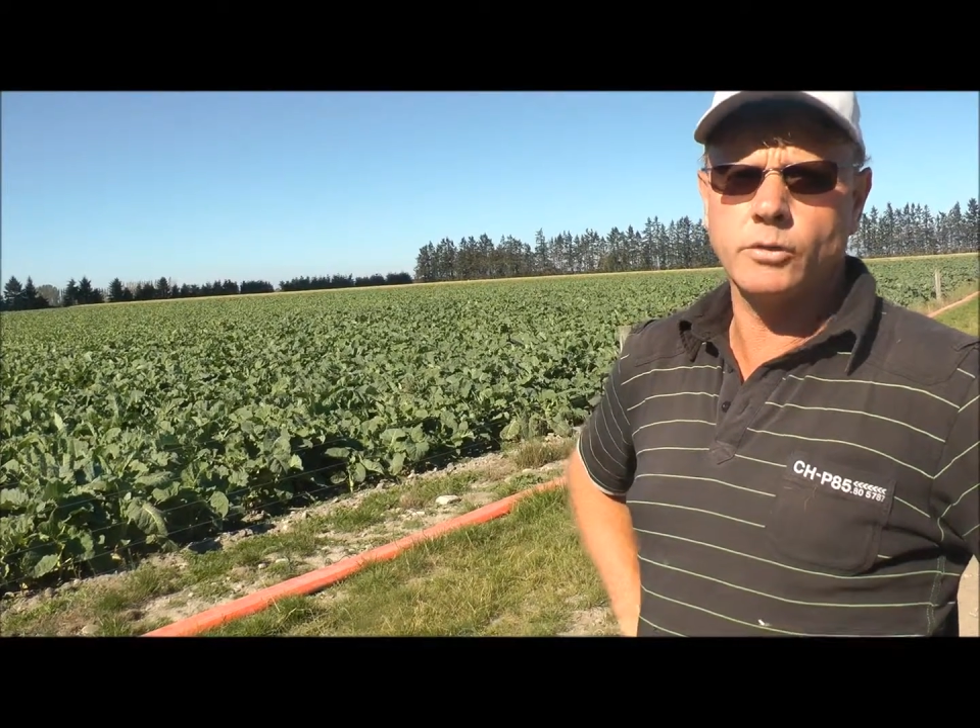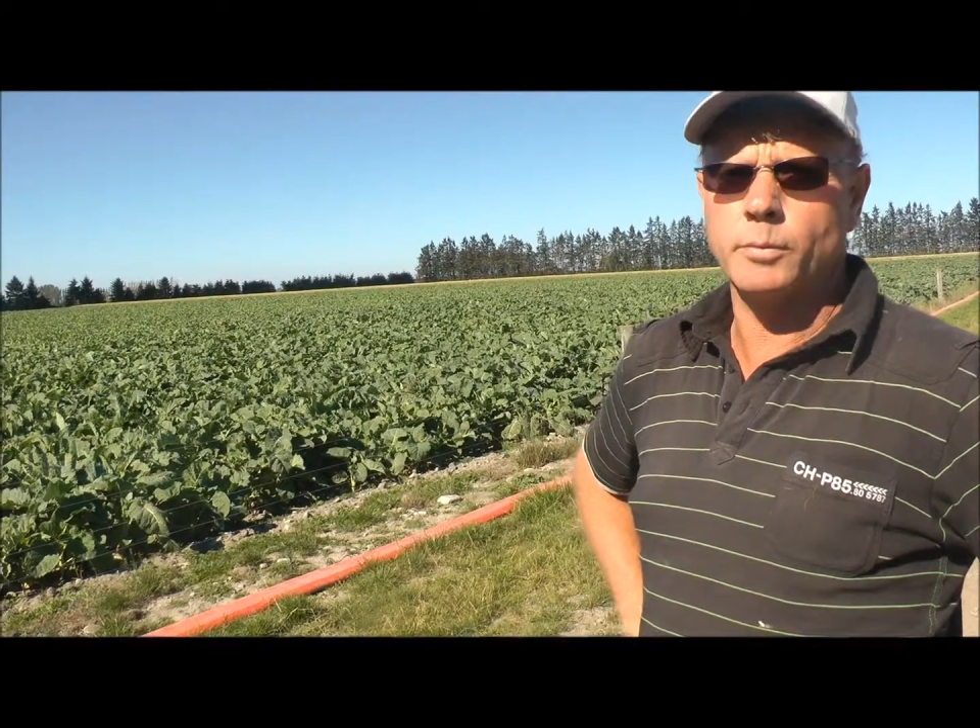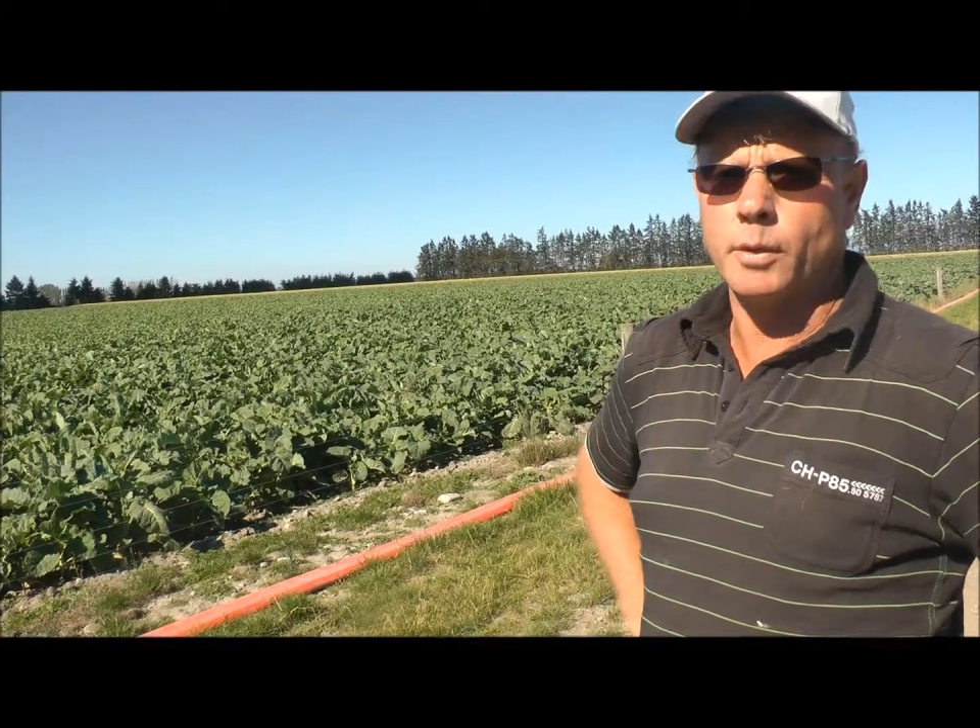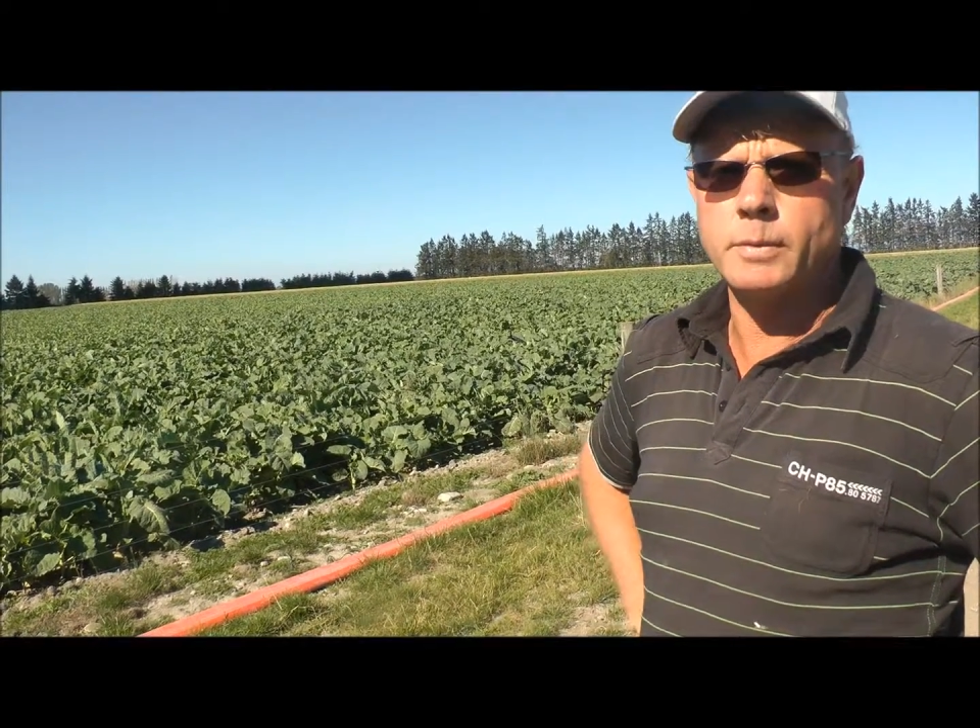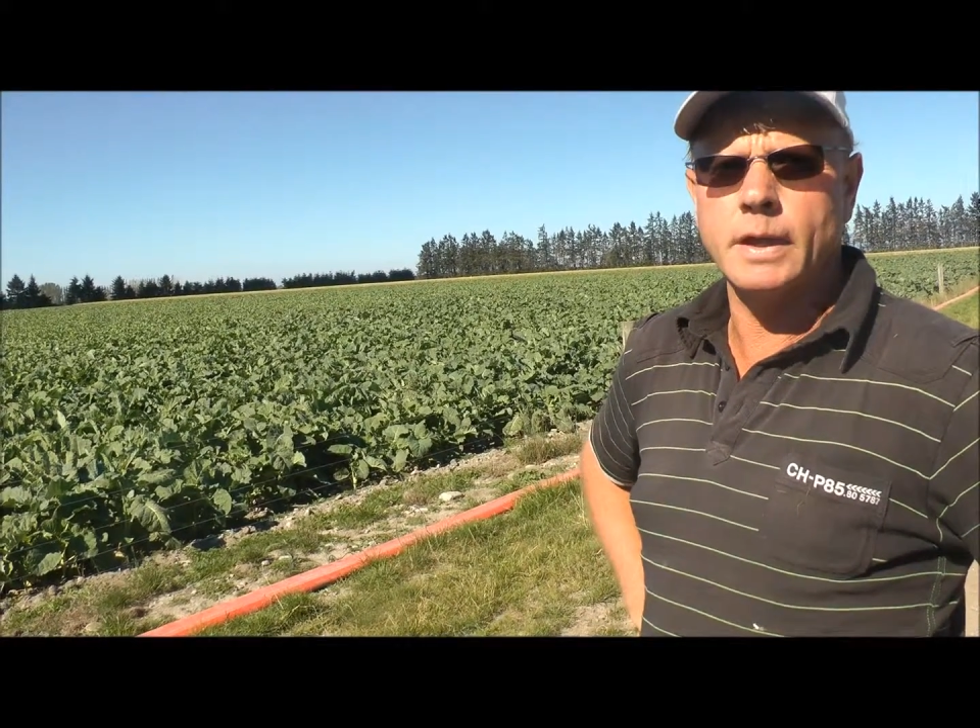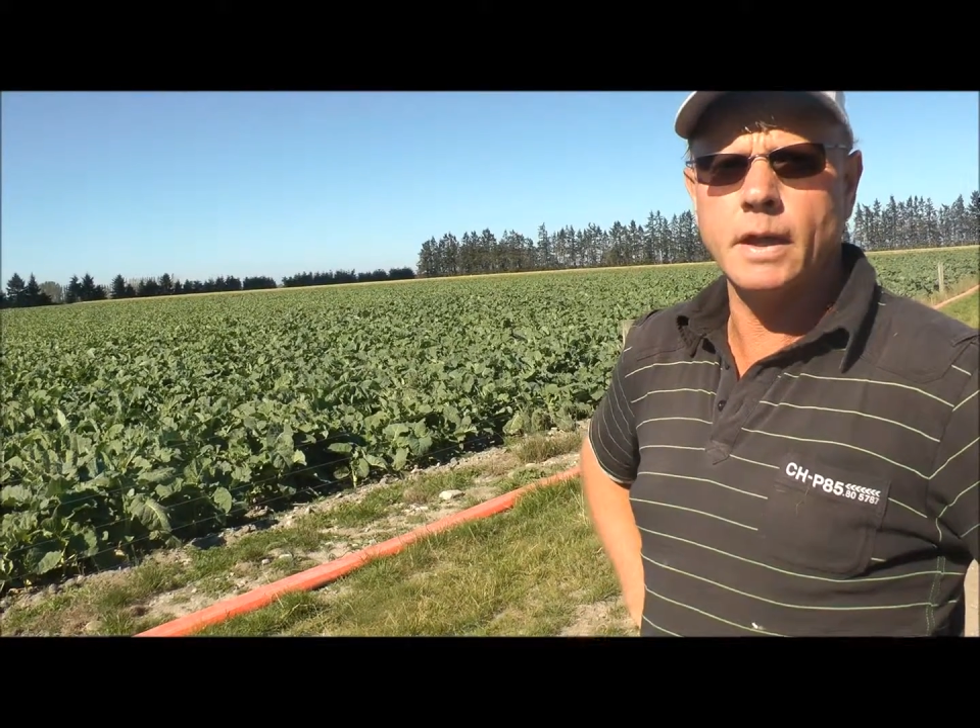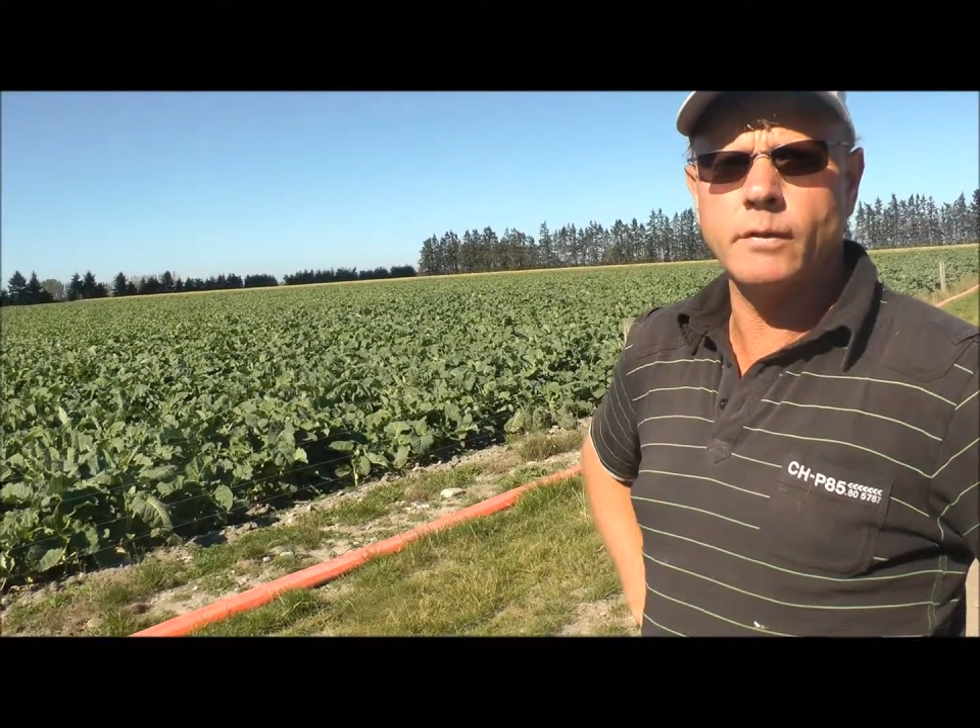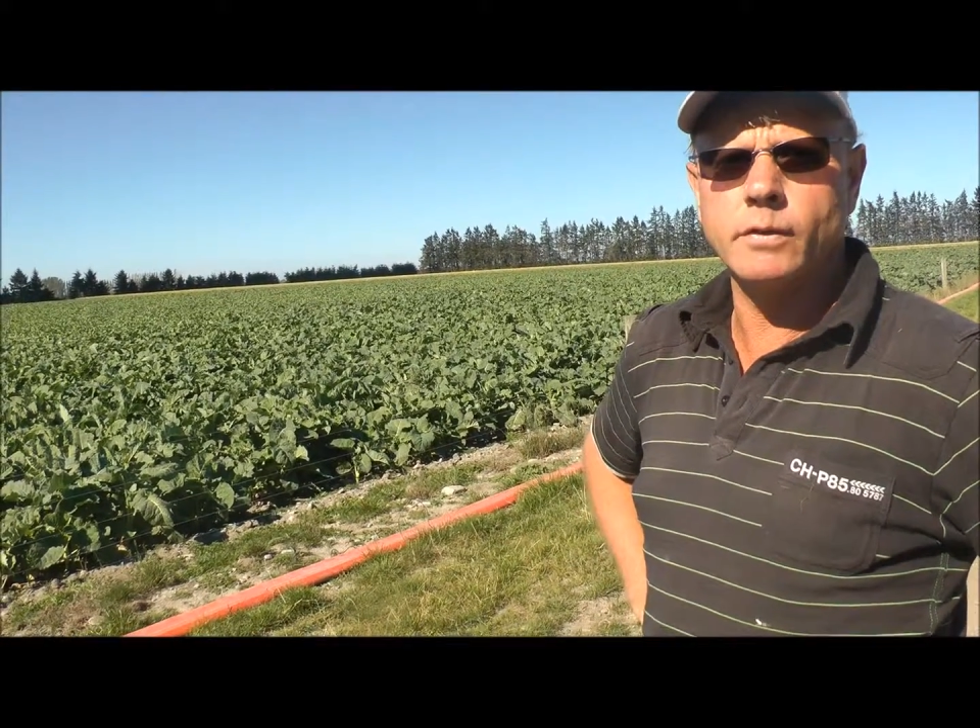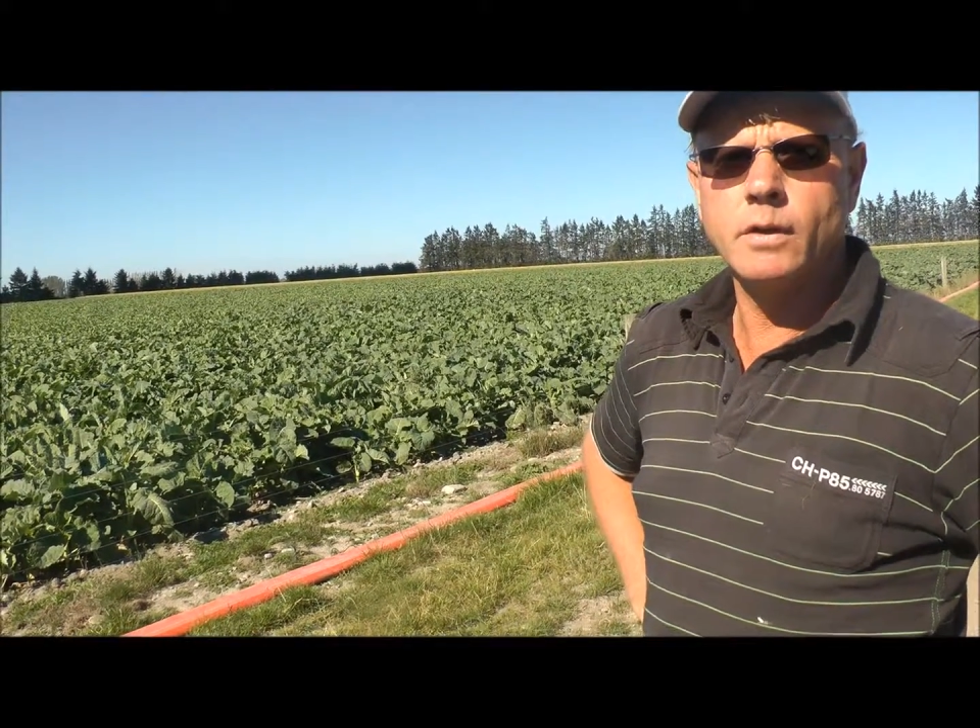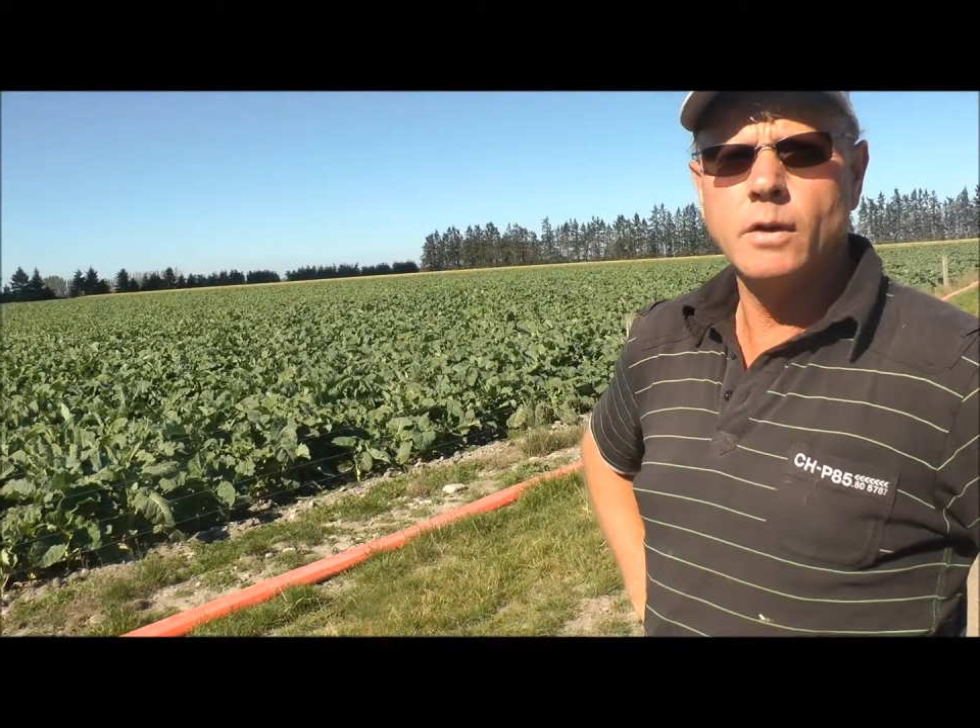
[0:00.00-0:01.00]
should probably
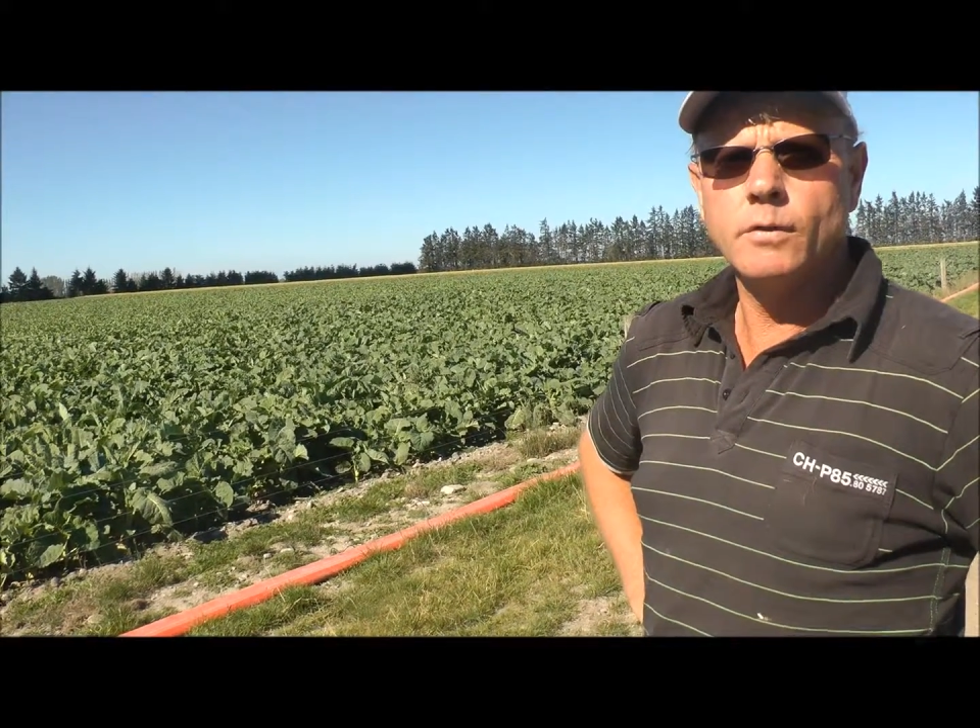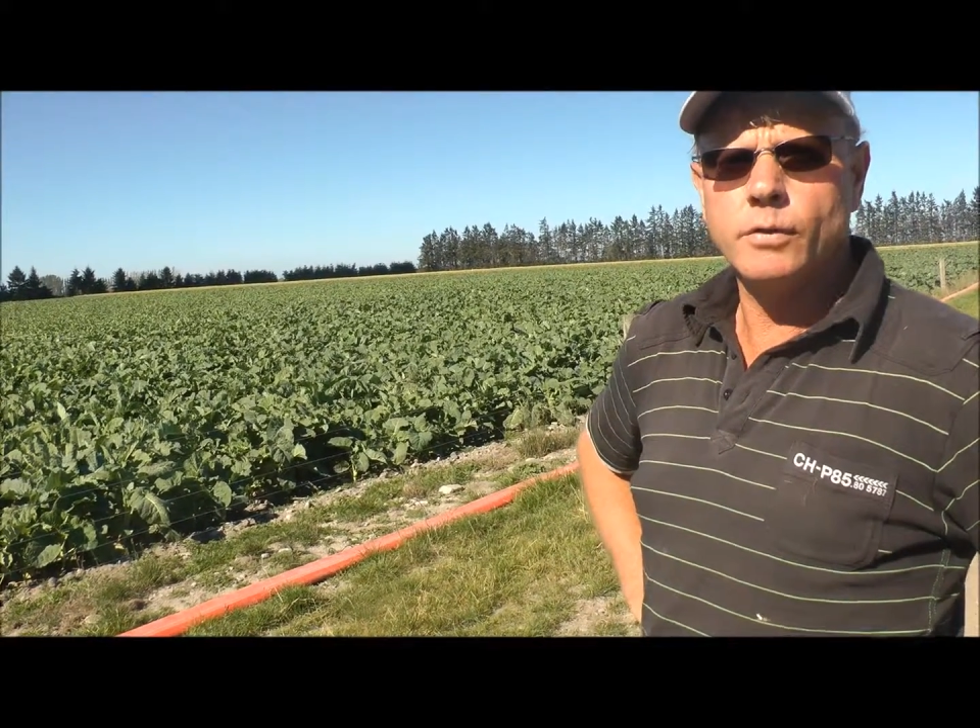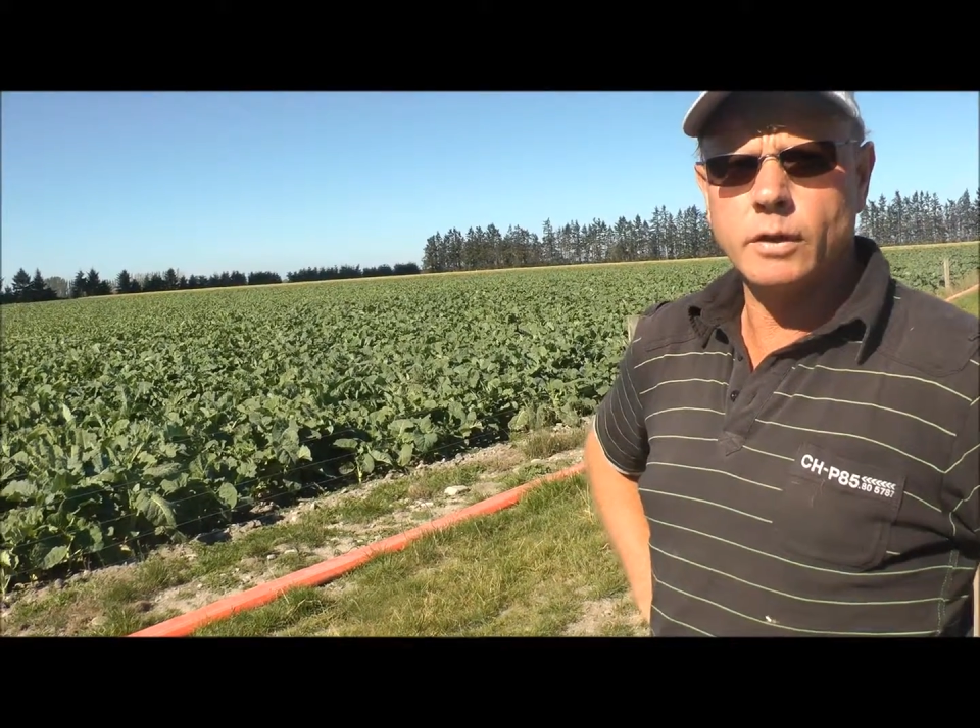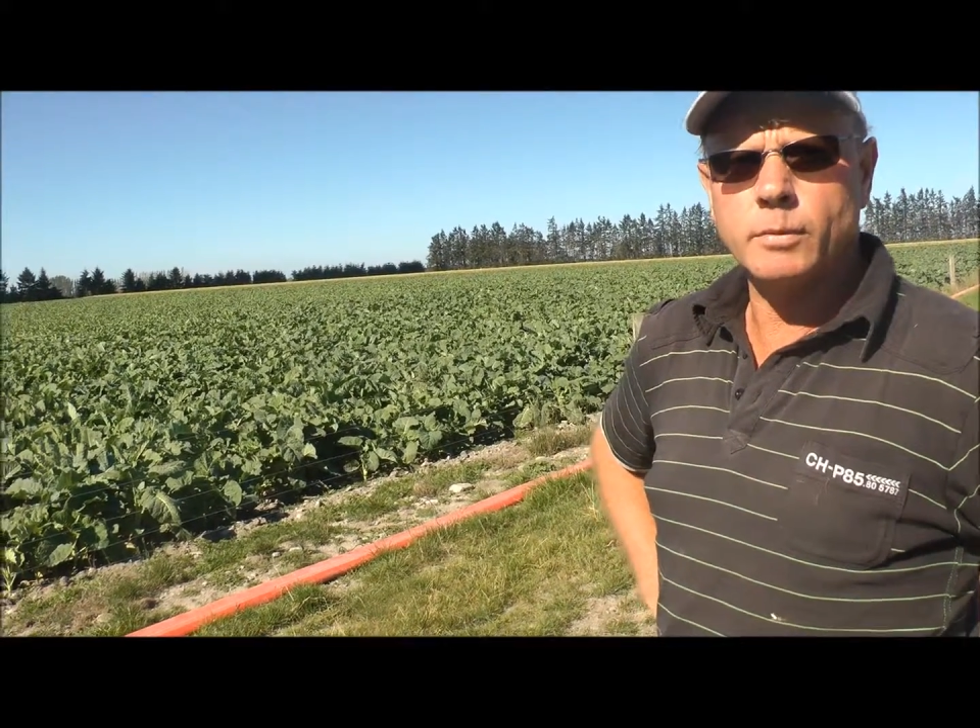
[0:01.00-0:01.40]
have for this